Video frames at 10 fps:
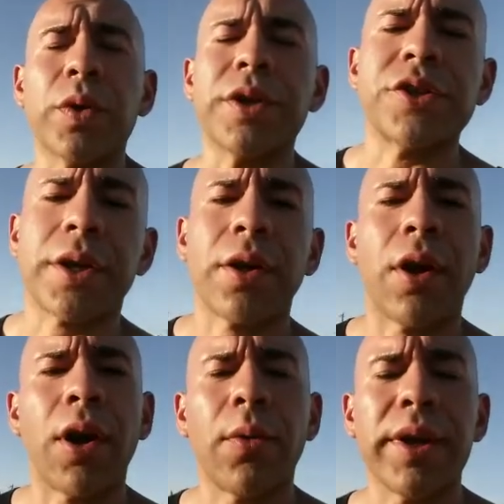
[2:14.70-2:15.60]
we're gonna check
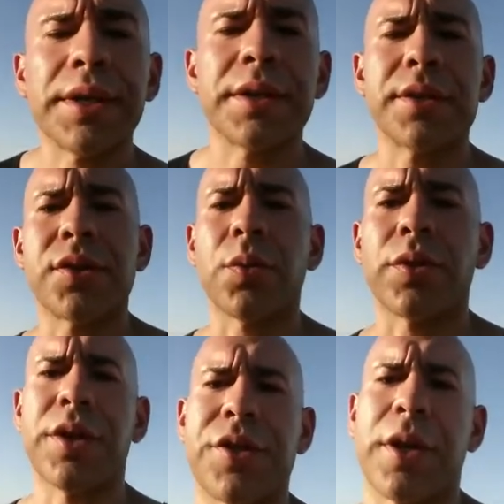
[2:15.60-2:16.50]
our heart rate. So
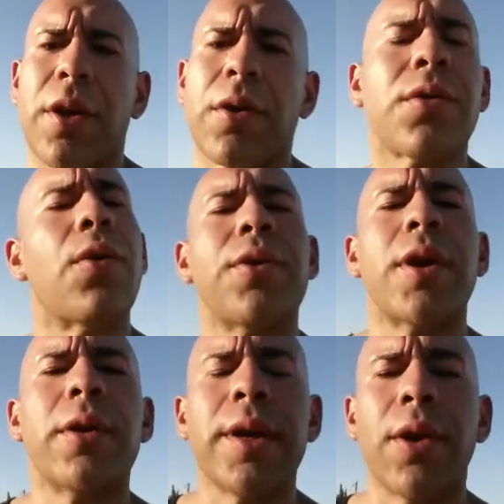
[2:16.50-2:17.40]
we're gonna check our
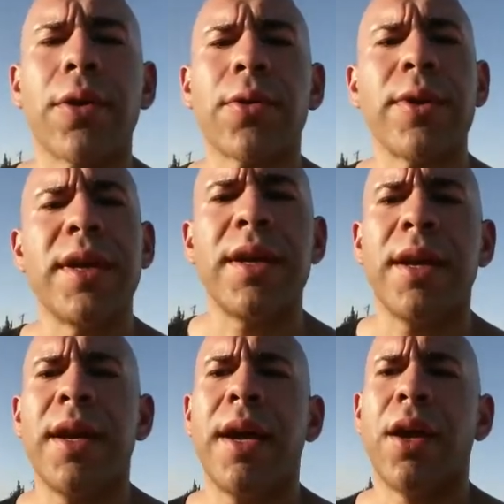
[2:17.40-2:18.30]
coronary artery.
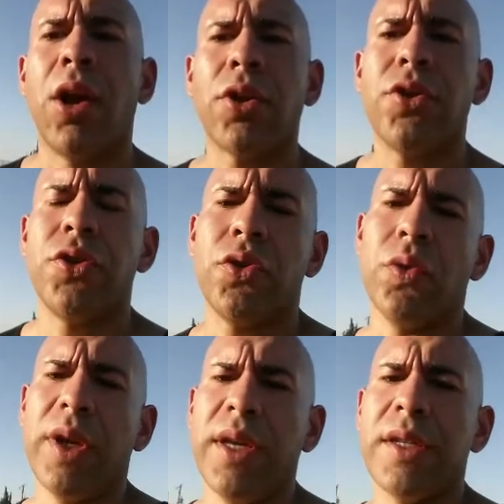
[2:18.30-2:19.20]
And all you
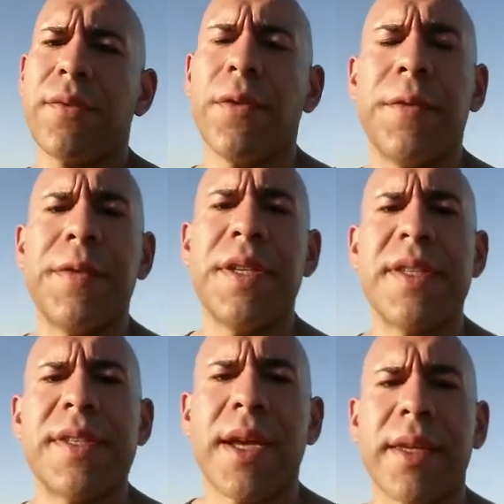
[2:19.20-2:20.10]
do is for
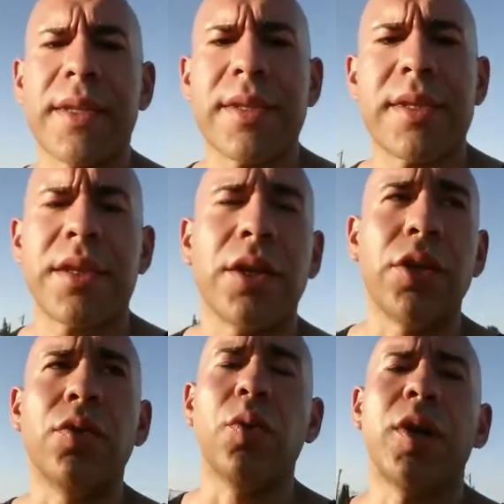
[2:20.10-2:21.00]
15 seconds,
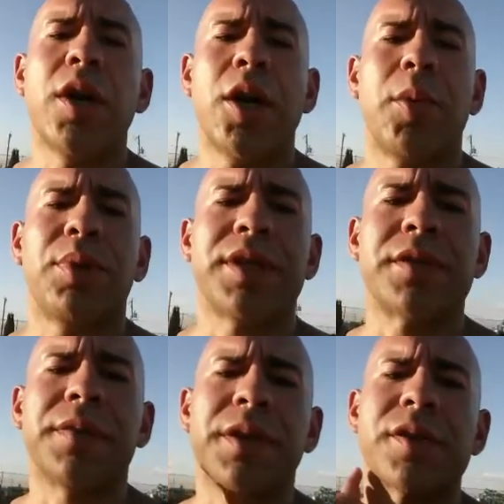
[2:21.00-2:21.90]
you
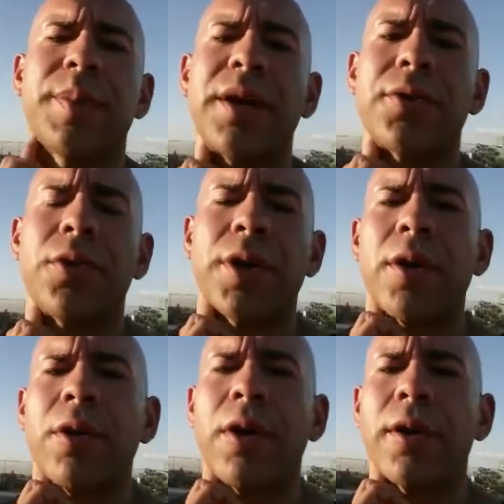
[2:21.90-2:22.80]
place your fingers by your
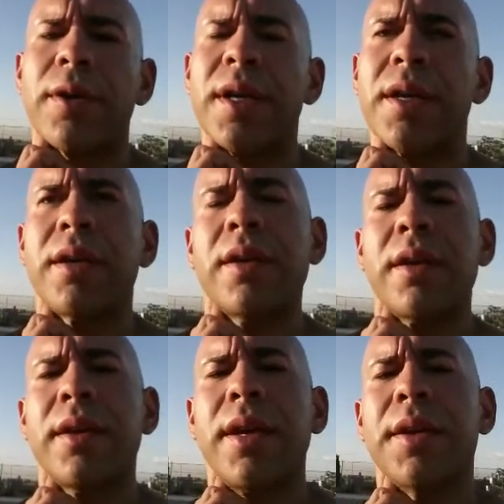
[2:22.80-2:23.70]
coronary artery,
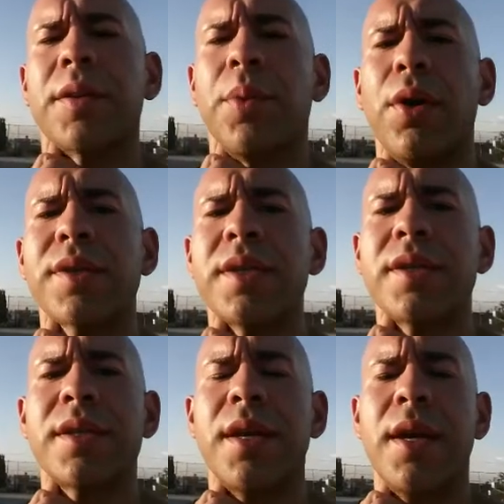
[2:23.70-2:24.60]
count the
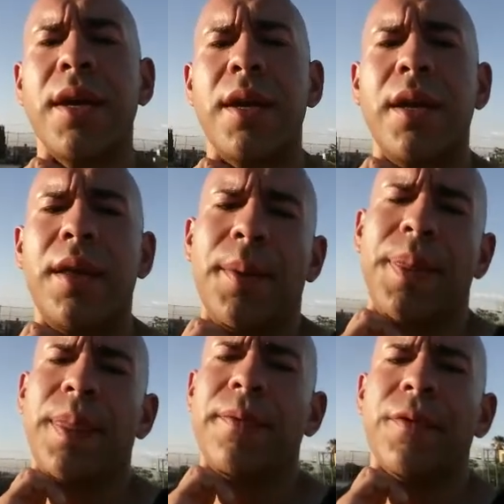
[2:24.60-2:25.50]
pulses
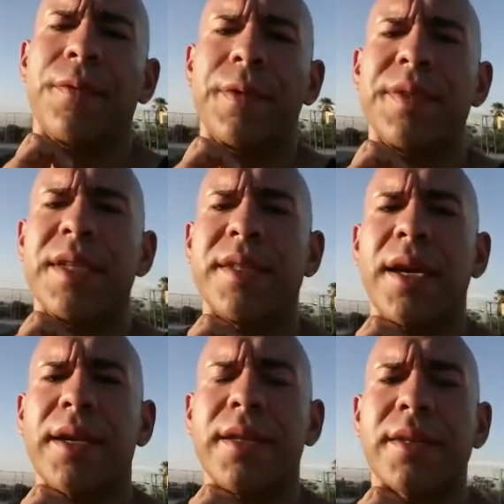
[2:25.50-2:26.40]
for 15
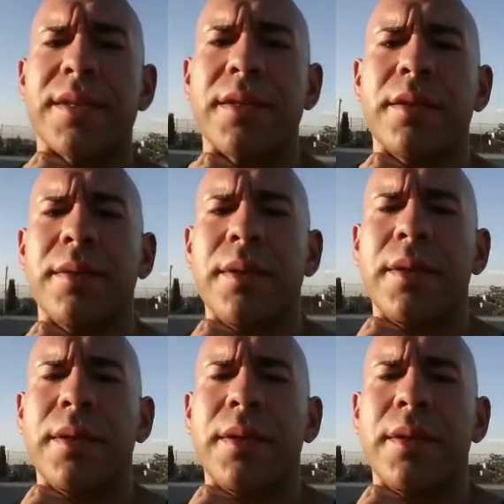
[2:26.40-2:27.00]
seconds.